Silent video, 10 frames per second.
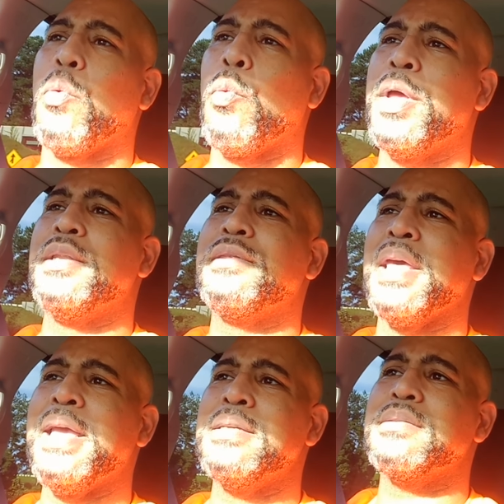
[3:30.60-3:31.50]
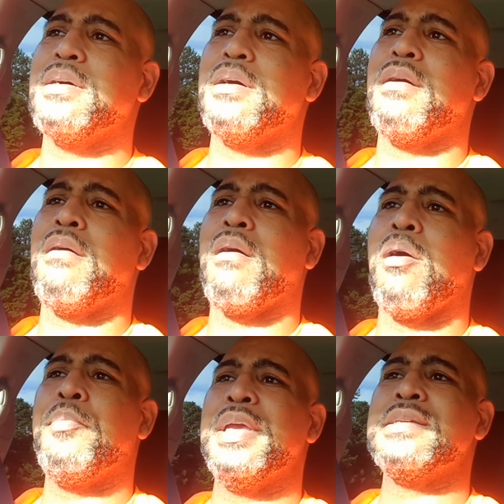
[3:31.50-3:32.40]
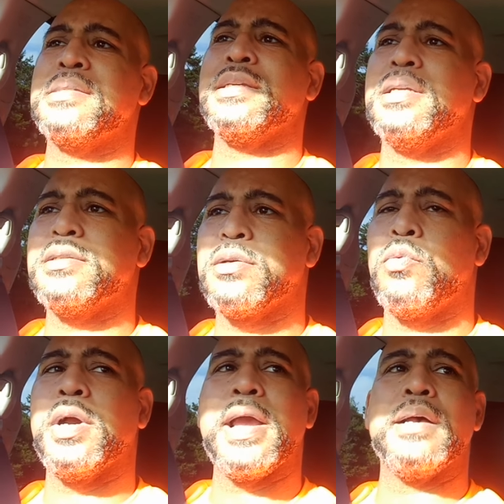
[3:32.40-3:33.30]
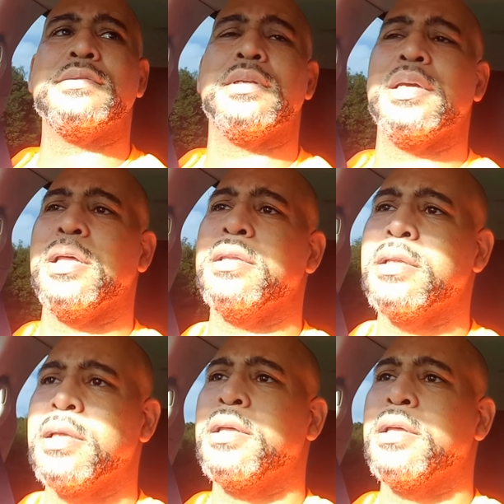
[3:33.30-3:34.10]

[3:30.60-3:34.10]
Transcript: When things are being sent to one house or the other,